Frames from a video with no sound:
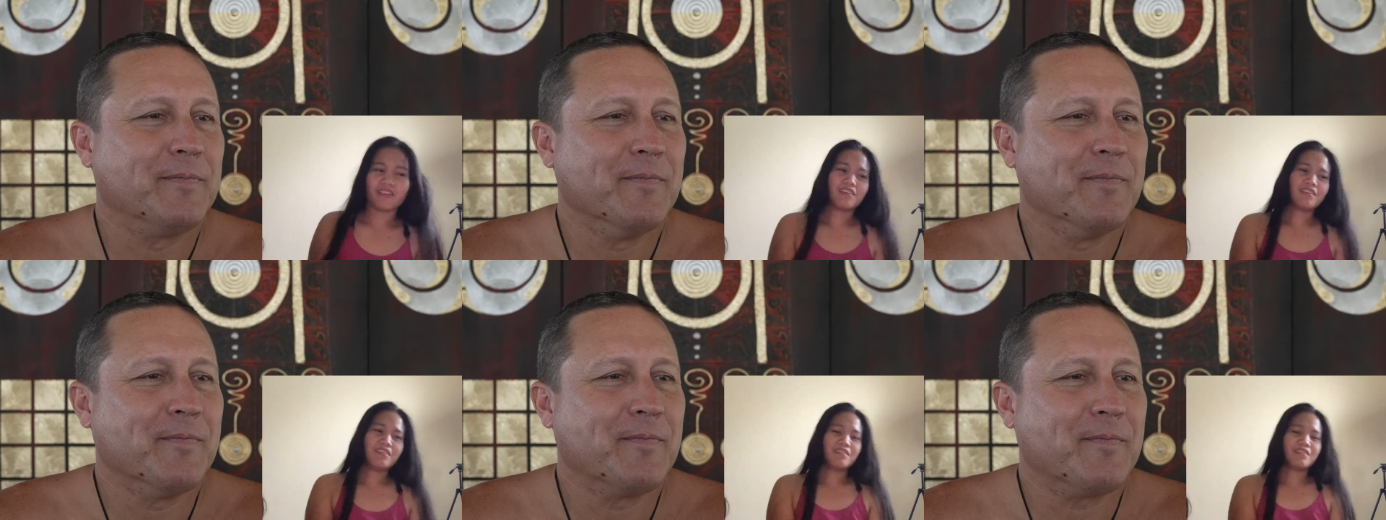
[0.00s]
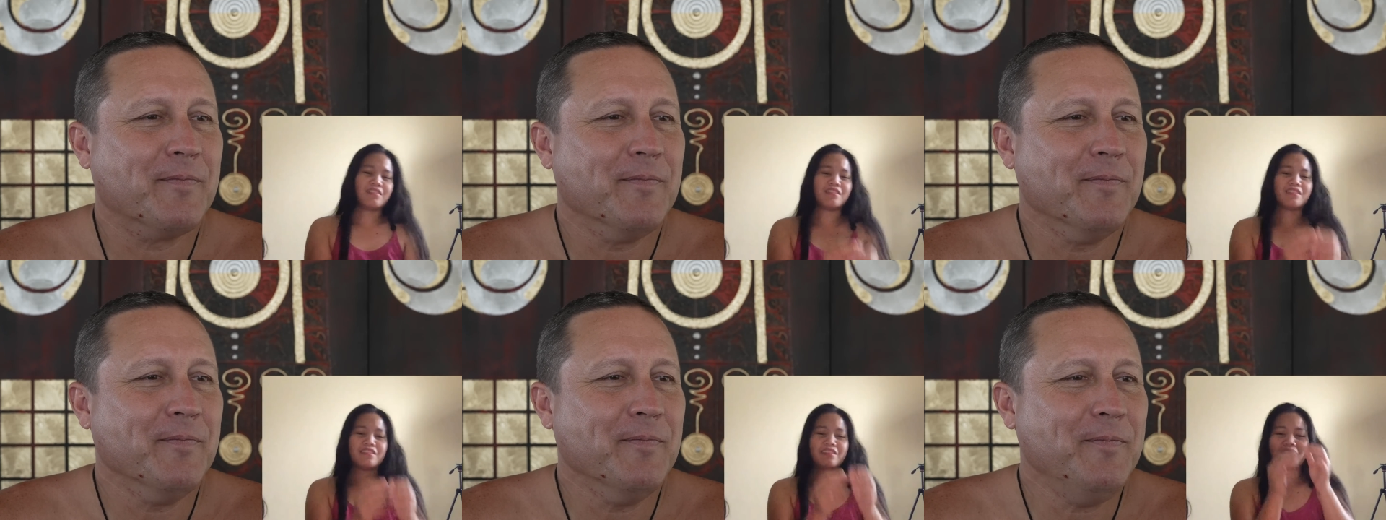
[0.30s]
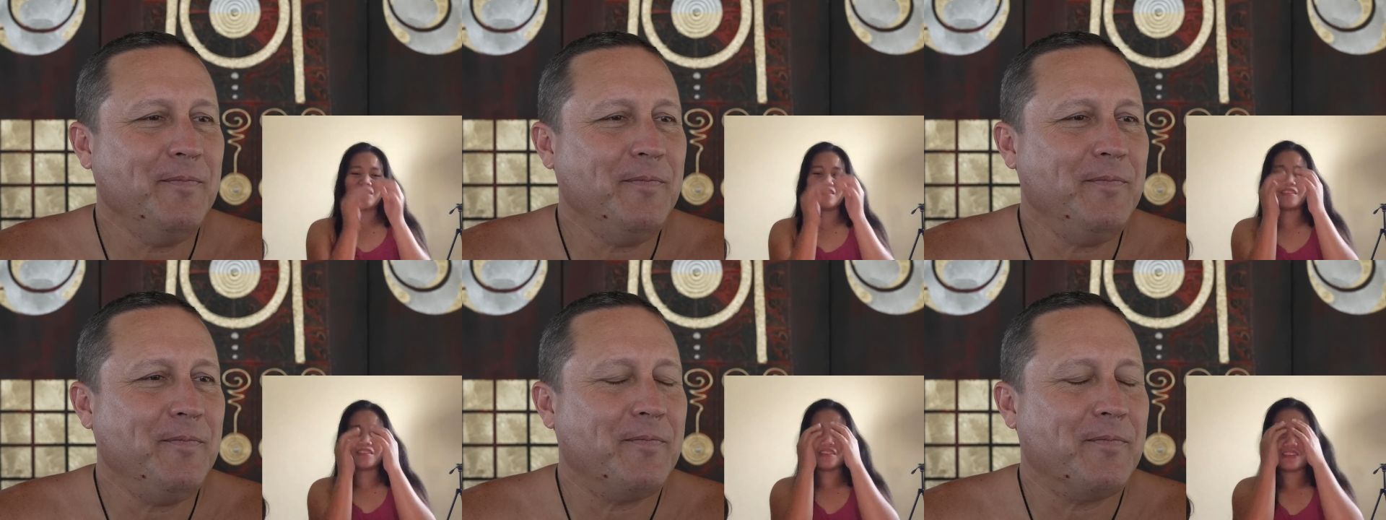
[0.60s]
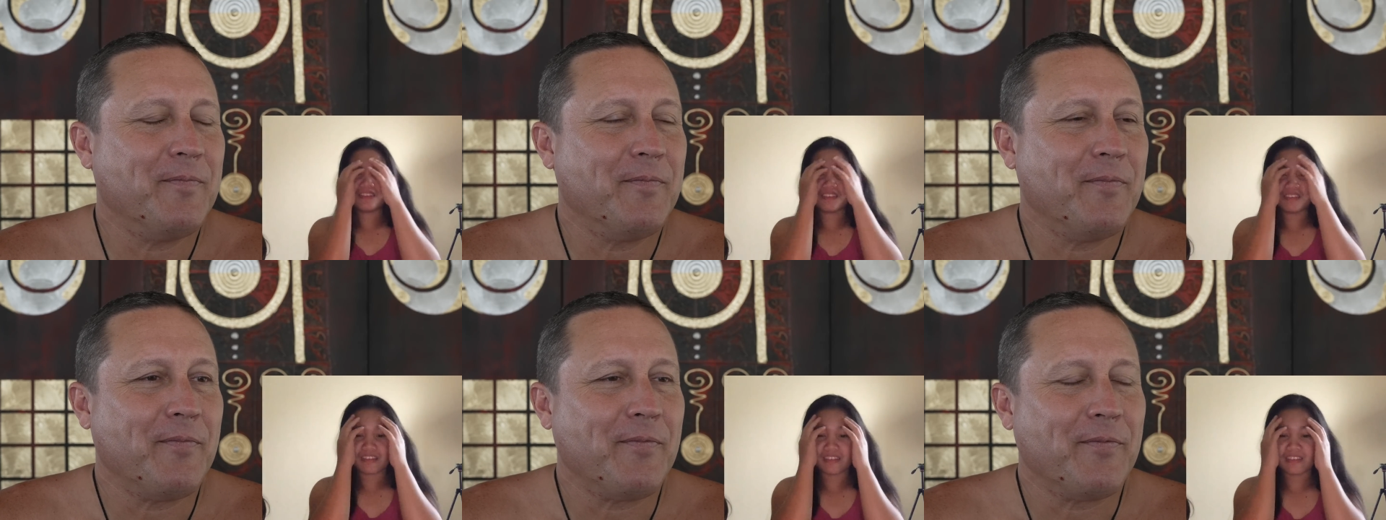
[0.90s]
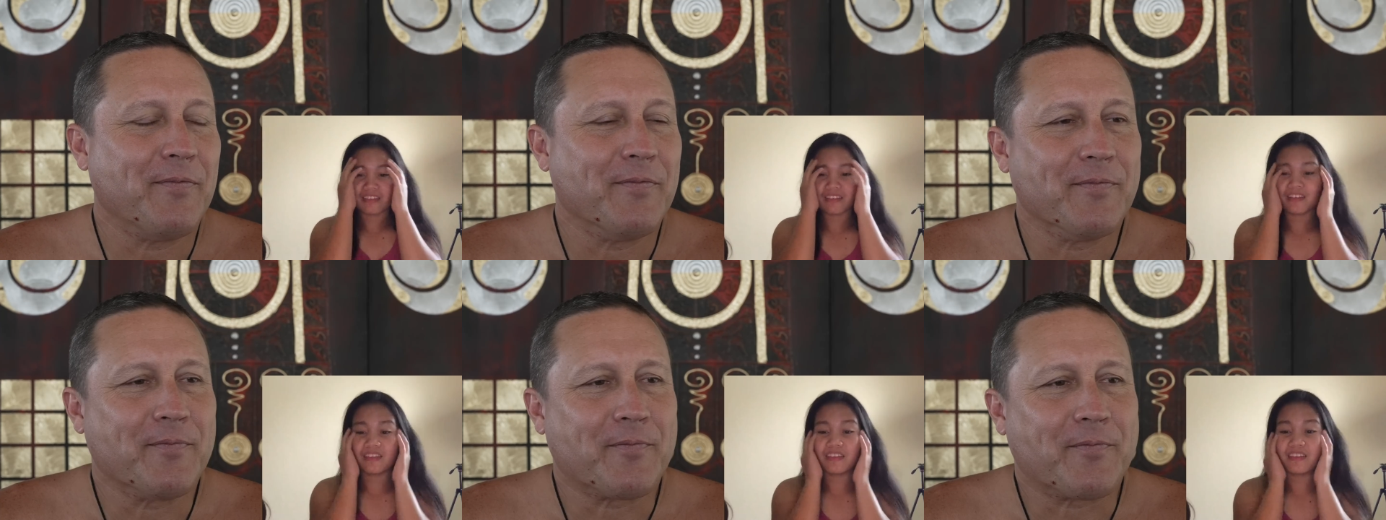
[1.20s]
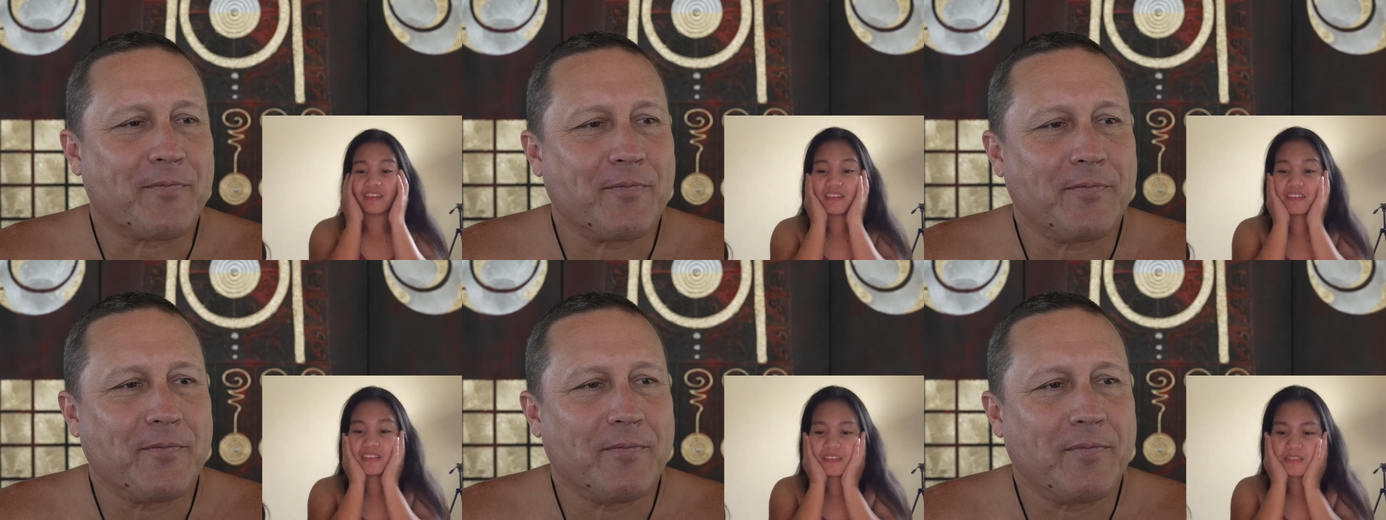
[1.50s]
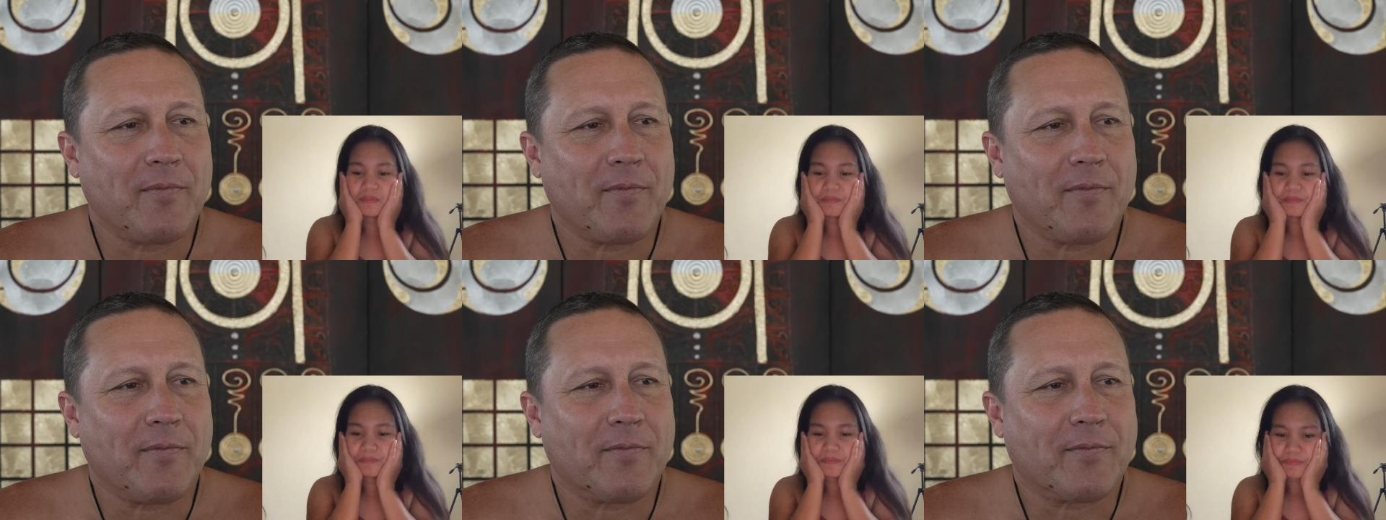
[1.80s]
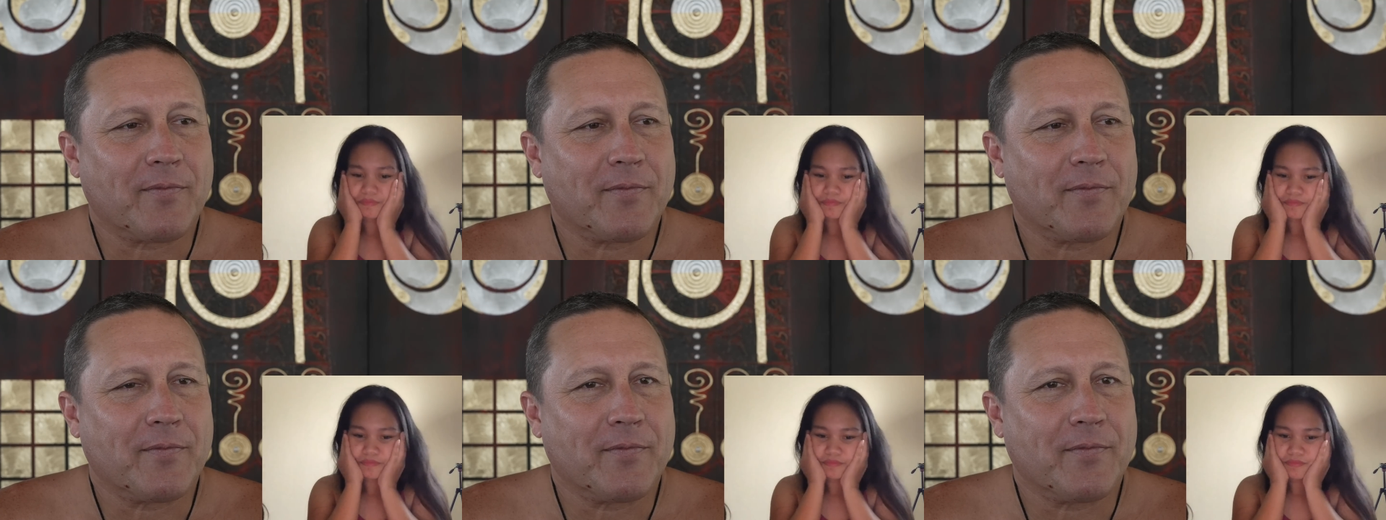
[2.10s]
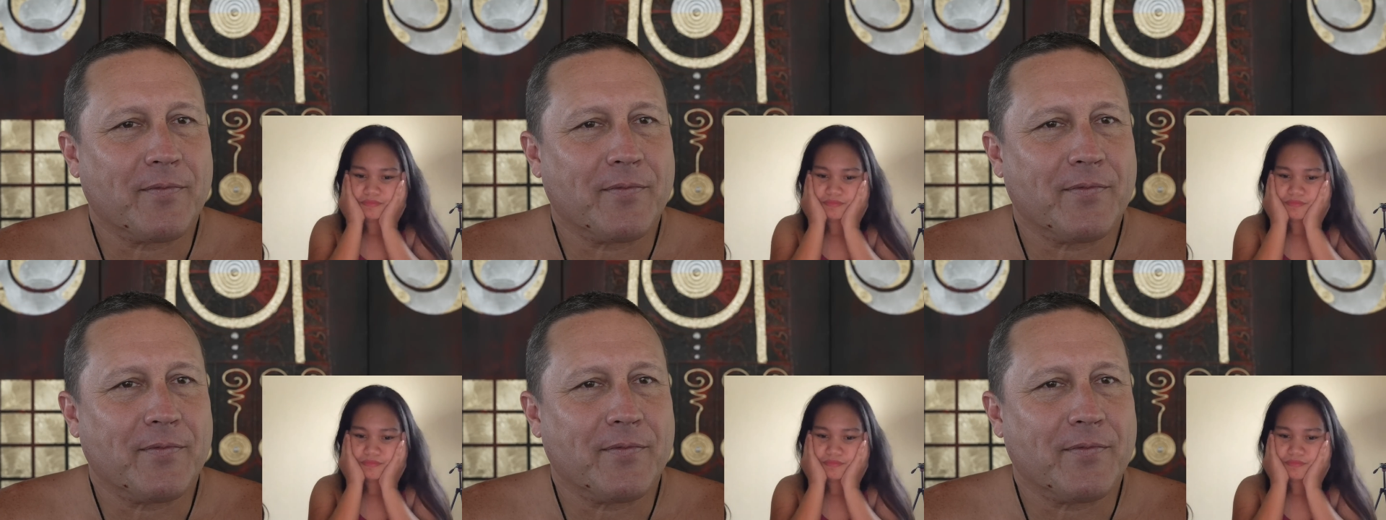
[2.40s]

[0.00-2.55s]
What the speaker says: No one is speaking in this clip.